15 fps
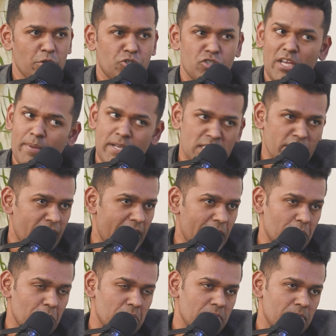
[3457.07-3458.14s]
Shame has a
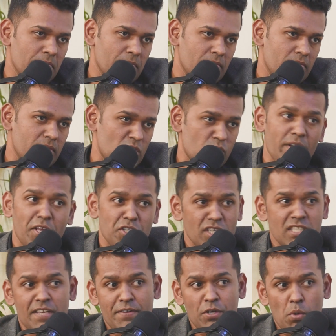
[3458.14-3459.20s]
value. That's why nature
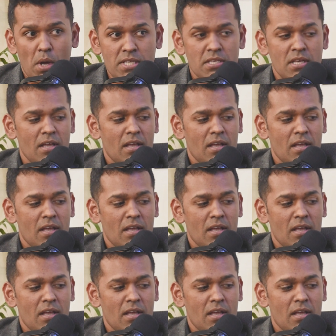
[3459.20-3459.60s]
is given to us.